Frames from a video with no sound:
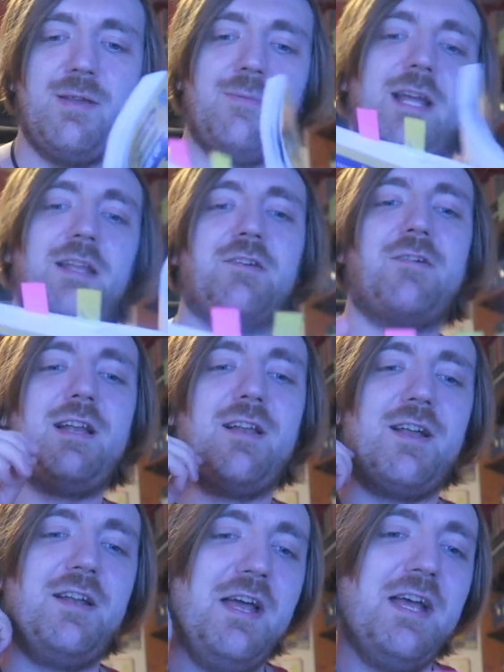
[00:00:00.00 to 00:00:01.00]
then we get the great
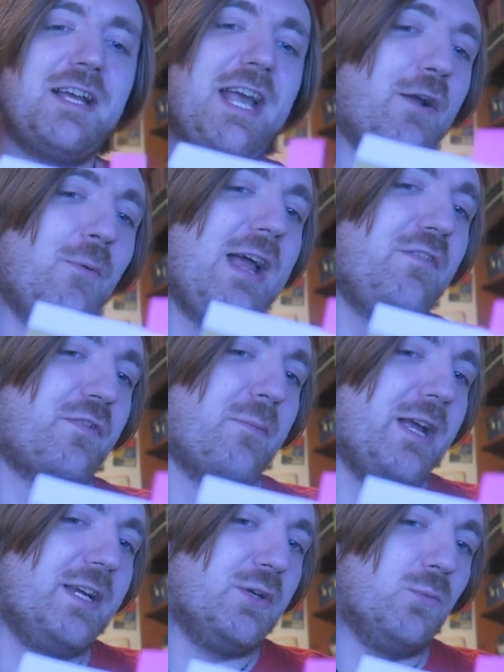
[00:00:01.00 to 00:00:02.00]
line, Get away from
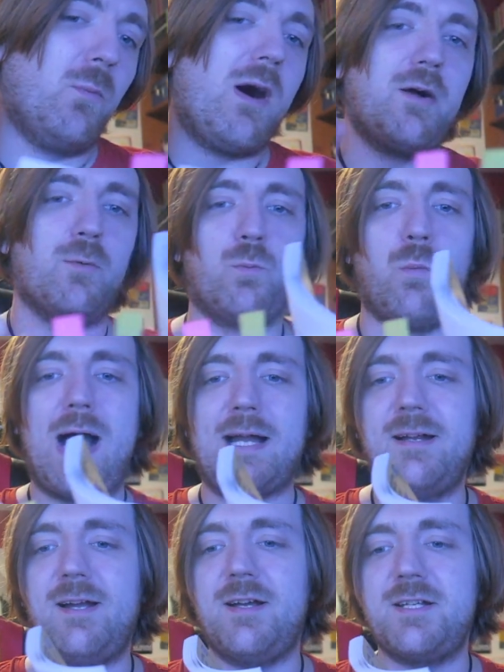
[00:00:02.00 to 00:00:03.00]
here, you wild
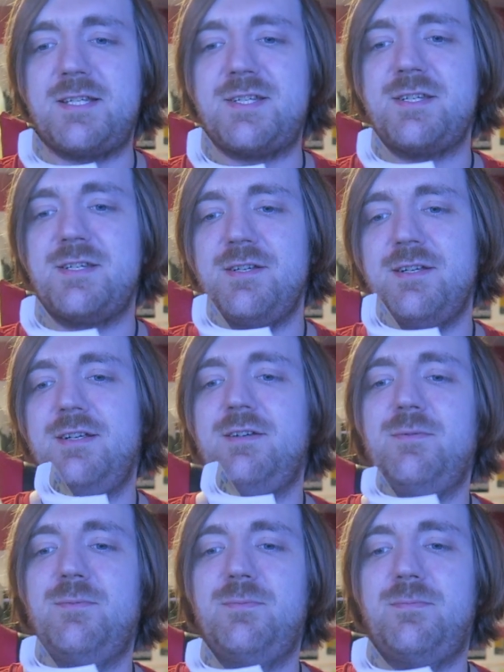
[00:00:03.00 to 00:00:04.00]
wankers!
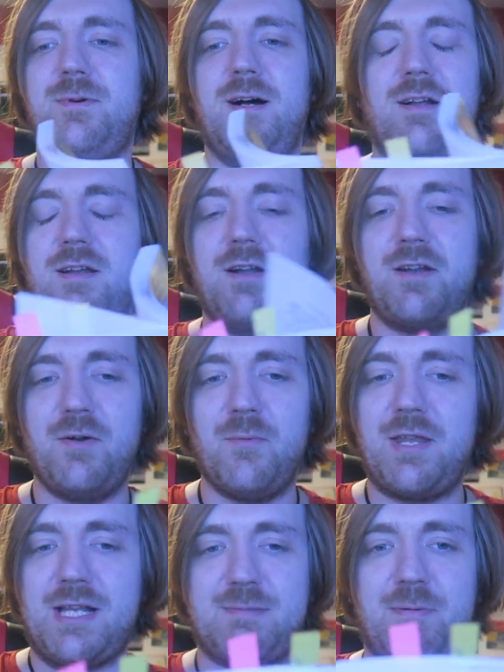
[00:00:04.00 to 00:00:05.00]
I, I, don't know
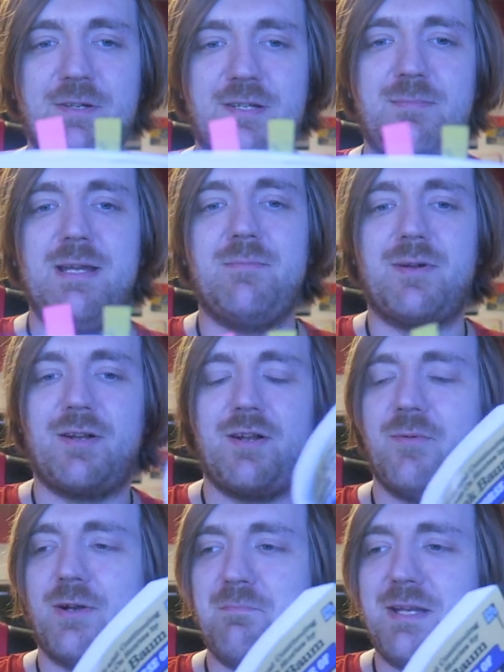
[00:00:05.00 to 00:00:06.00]
what that's supposed to mean, but I
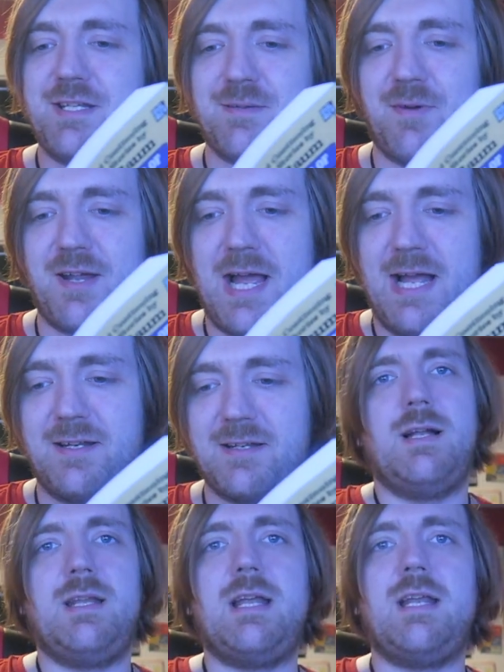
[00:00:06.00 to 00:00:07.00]
know what it means in my head.
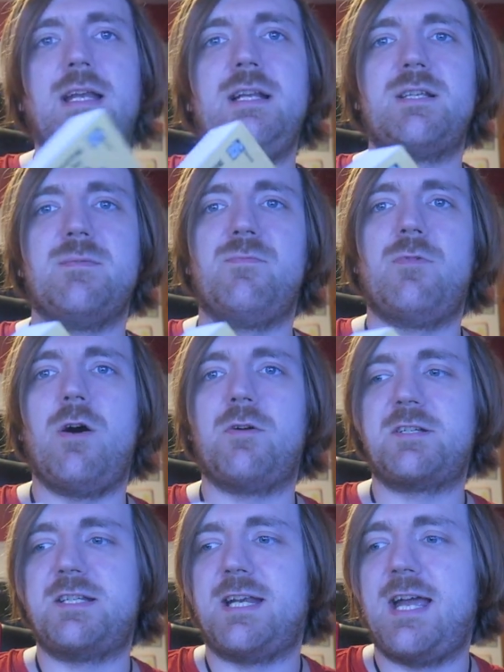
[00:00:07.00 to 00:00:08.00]
And then they need some
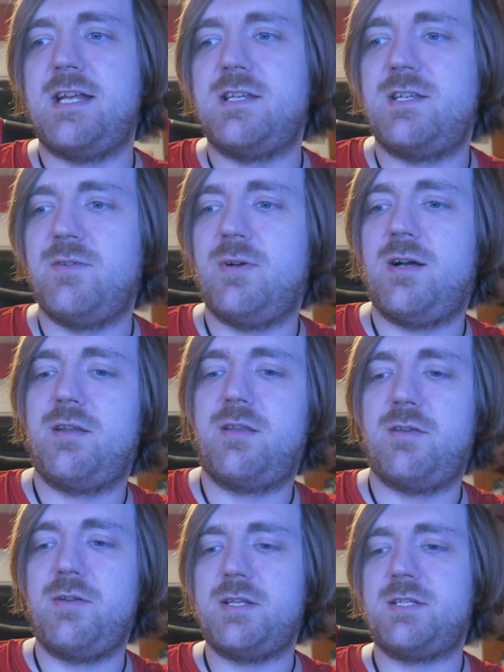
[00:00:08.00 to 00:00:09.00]
rocks to get into uh,
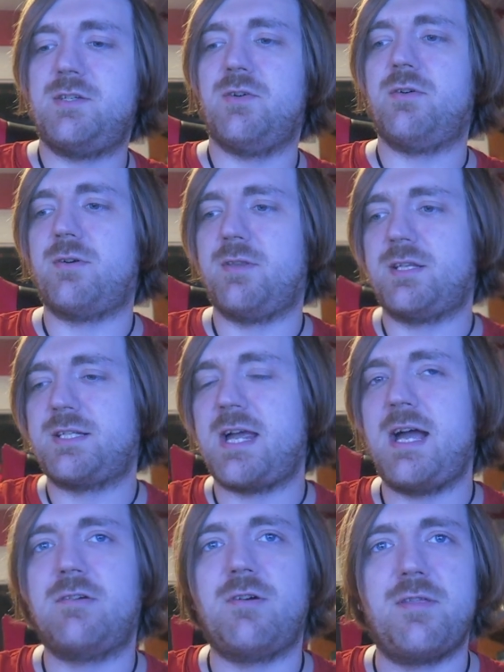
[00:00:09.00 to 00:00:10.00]
through this door, and the
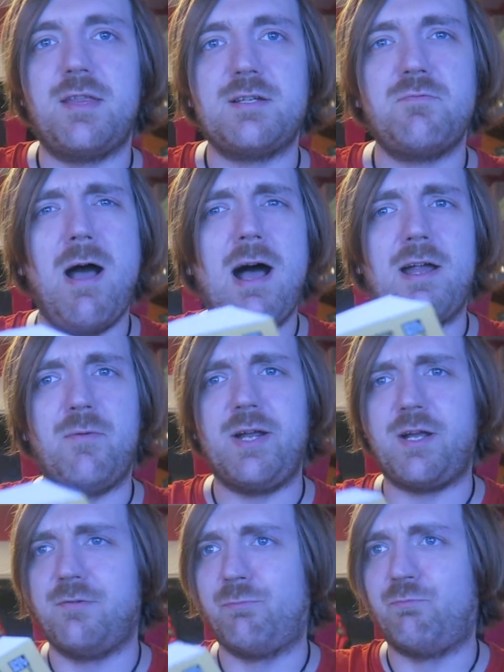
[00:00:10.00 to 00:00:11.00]
scarecrow thinks, why, we
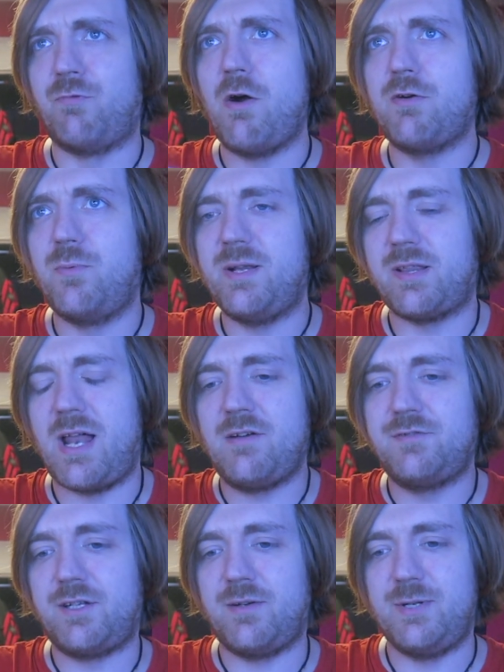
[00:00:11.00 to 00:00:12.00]
can rock with
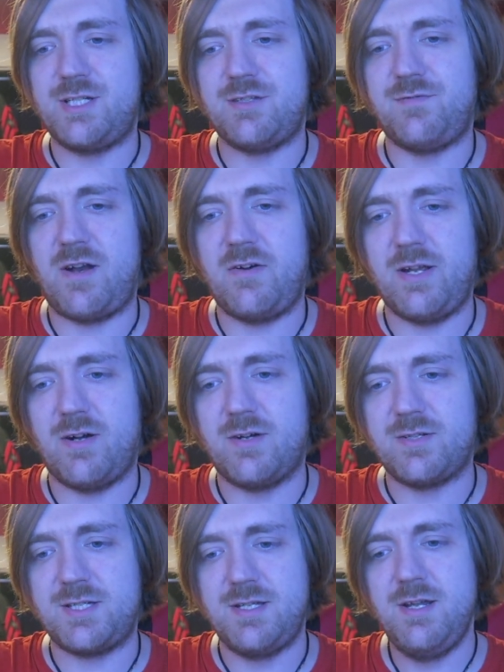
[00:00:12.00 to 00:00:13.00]
laughter, which is very
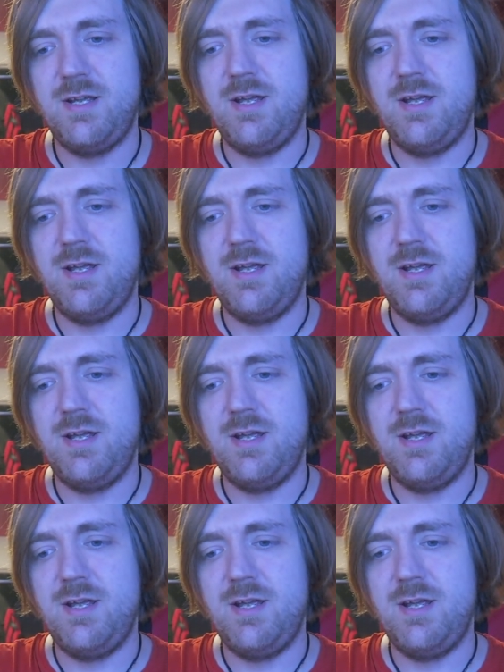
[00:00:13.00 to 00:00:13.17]
Oz.